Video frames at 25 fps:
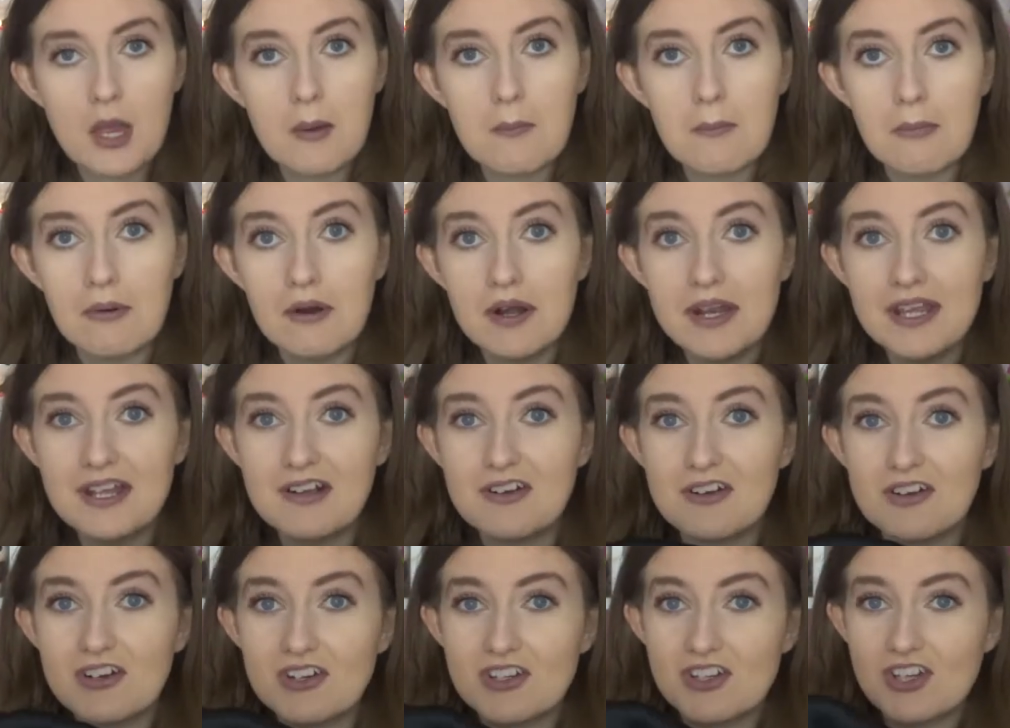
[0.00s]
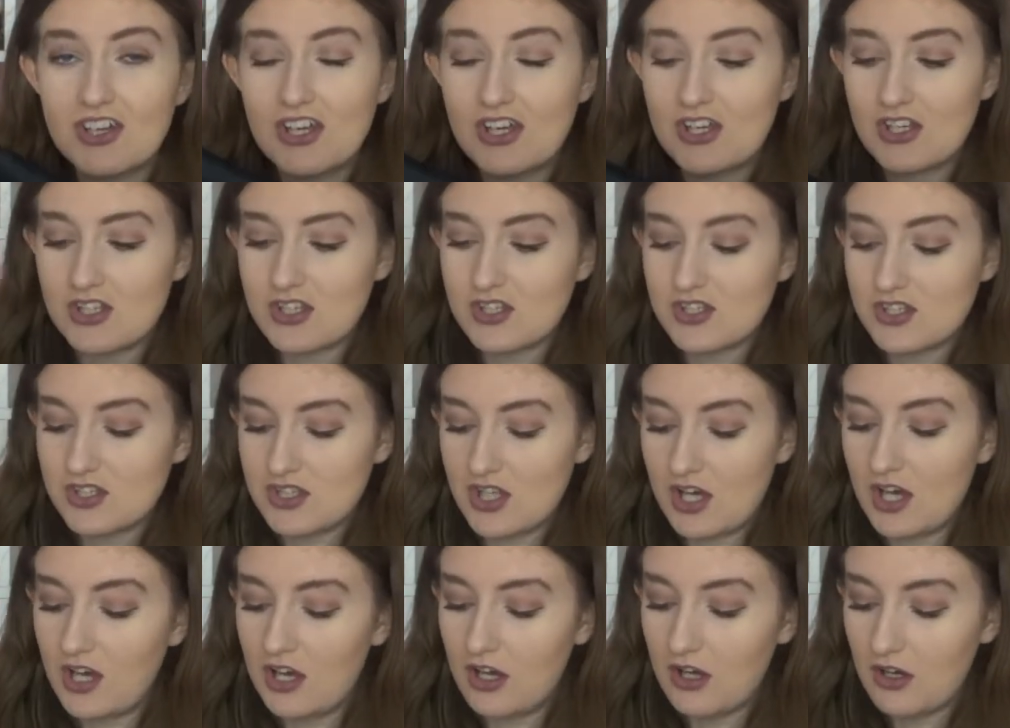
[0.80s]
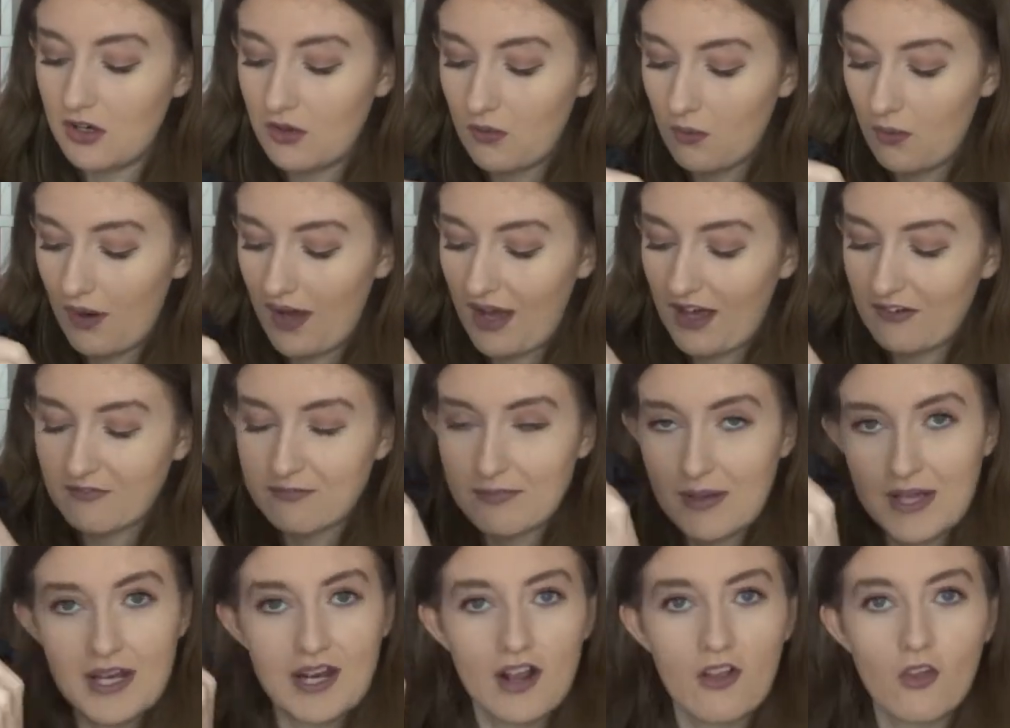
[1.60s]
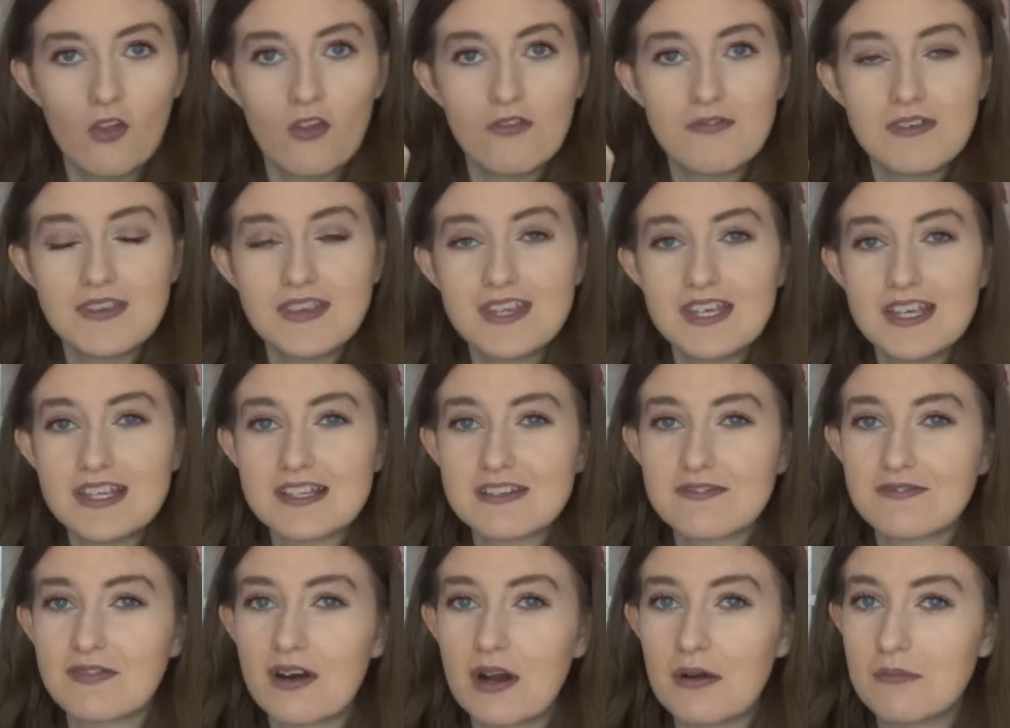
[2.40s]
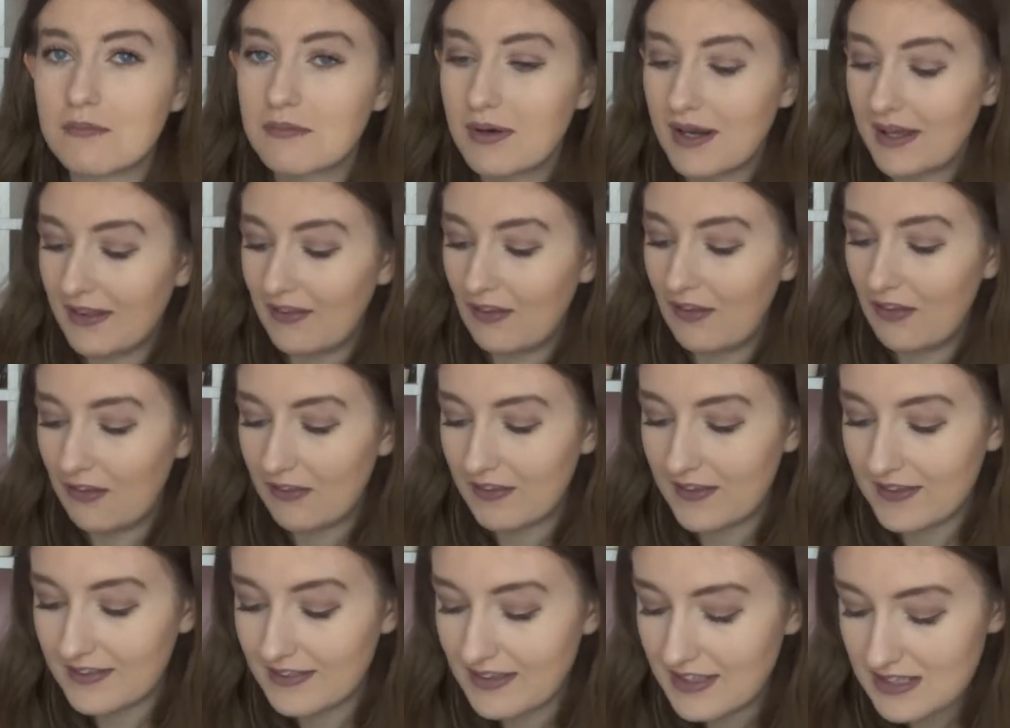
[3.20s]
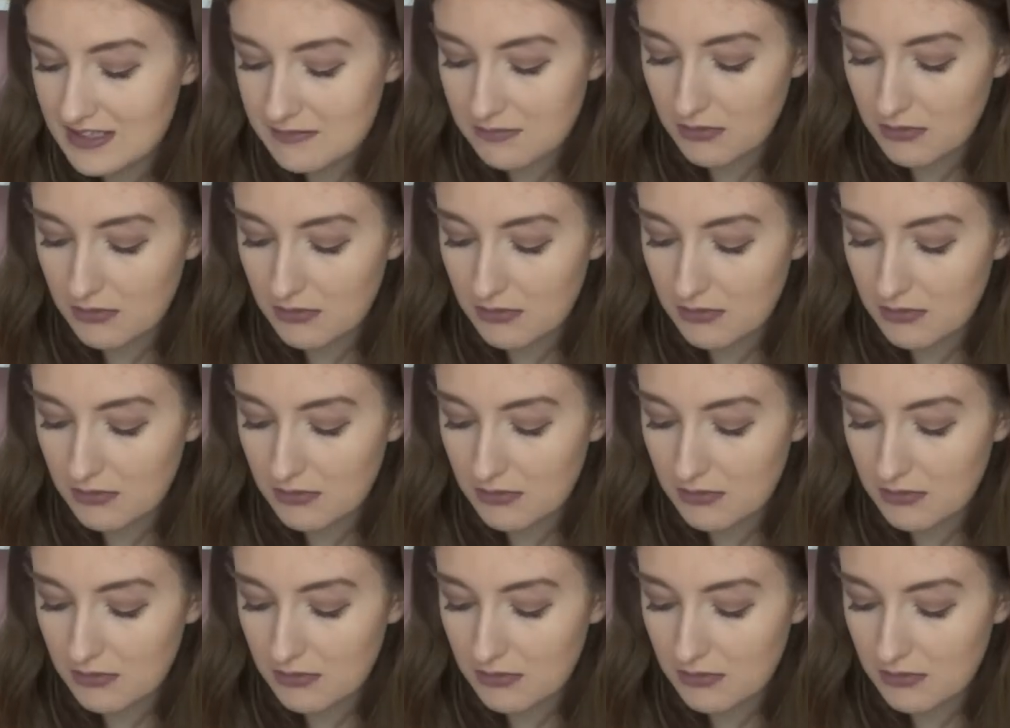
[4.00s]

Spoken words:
pretty good. So I've been loving these from PrettyLittleThing this